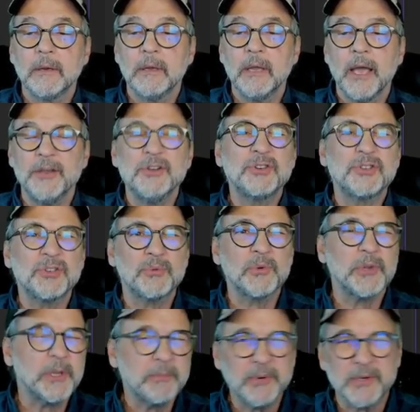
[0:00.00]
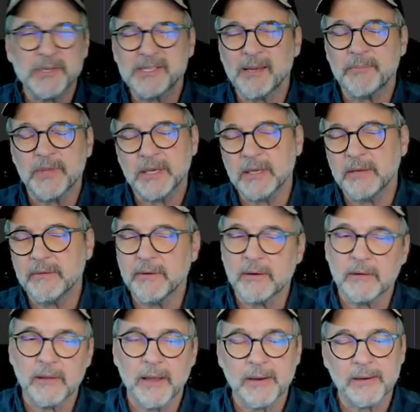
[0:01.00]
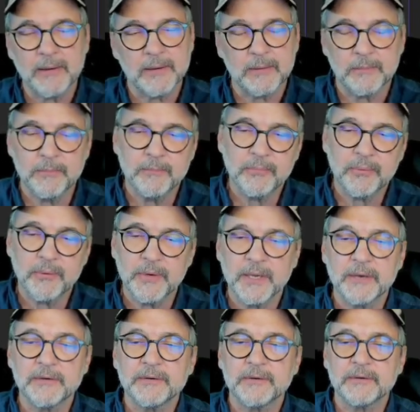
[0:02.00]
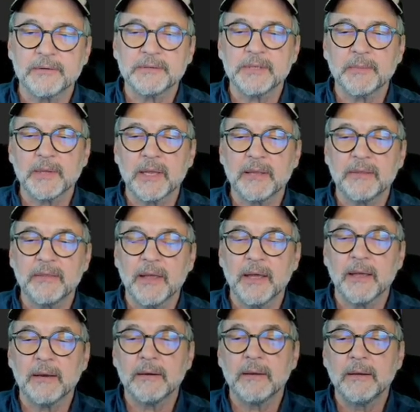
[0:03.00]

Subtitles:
And you should really put something in there like a print or something like that.